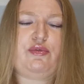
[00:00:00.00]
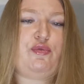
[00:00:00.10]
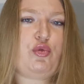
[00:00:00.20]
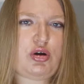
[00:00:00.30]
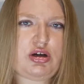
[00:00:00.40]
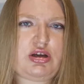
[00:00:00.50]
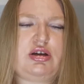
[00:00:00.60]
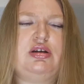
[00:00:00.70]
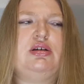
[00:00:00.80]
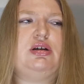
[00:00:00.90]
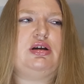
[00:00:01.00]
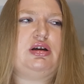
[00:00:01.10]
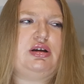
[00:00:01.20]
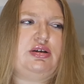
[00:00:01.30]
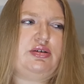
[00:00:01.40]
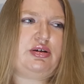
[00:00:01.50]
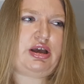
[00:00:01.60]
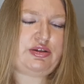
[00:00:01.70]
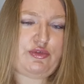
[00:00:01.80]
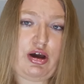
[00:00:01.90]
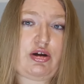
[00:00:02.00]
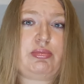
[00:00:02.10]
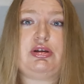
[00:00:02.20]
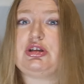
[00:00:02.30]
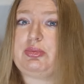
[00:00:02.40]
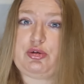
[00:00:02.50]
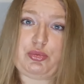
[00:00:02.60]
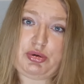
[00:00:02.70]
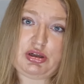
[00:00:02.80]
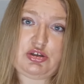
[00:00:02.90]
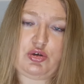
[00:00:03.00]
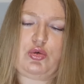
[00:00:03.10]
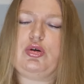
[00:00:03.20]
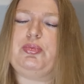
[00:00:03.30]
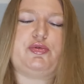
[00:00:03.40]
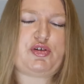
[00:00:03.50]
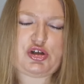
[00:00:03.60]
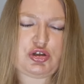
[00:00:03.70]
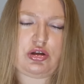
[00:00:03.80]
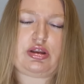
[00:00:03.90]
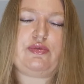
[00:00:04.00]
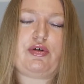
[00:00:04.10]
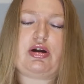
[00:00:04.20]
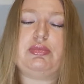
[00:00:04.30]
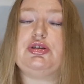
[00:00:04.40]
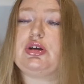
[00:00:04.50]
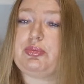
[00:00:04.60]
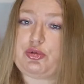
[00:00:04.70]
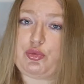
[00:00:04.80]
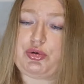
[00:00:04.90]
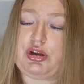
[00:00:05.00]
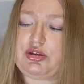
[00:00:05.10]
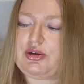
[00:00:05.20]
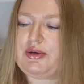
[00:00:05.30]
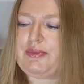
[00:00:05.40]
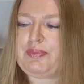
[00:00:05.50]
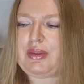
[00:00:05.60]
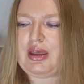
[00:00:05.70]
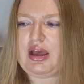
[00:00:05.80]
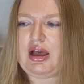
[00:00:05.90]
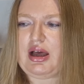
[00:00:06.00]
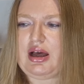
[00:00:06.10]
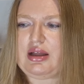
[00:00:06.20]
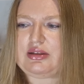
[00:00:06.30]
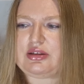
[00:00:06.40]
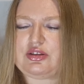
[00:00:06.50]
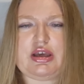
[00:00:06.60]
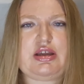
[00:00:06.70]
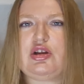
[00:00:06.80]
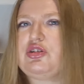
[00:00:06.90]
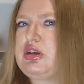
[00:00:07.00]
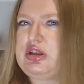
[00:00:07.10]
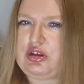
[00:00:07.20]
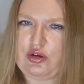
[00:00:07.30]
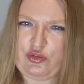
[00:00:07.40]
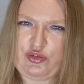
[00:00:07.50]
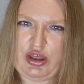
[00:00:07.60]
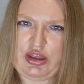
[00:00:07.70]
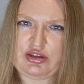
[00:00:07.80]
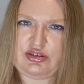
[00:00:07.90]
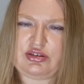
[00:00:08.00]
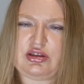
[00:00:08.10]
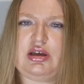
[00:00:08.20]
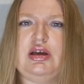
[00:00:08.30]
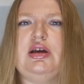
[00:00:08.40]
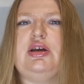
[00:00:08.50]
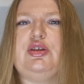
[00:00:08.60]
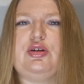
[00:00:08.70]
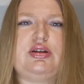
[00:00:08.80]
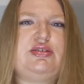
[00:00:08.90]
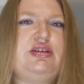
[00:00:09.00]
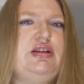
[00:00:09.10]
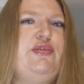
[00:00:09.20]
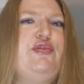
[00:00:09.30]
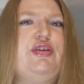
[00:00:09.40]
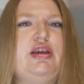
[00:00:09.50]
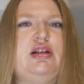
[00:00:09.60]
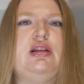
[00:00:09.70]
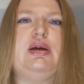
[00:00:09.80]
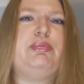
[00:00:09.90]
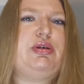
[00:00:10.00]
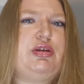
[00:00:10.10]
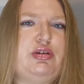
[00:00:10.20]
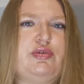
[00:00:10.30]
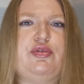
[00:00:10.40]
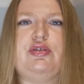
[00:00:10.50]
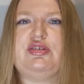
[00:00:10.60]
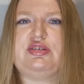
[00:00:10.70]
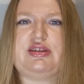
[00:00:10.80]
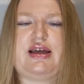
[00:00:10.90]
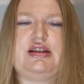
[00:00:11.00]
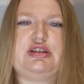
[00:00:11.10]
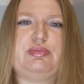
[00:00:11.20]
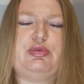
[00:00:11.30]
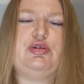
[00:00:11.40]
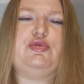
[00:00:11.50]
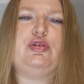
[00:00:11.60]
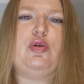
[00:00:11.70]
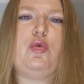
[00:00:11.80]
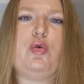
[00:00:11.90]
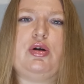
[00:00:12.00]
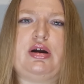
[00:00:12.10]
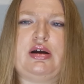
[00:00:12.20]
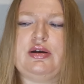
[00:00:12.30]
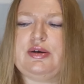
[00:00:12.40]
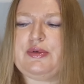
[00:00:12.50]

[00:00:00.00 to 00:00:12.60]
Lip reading: work environment appropriate or professional environment appropriate. And they're not in your face. You can still feel a beautiful scent, beautiful aura,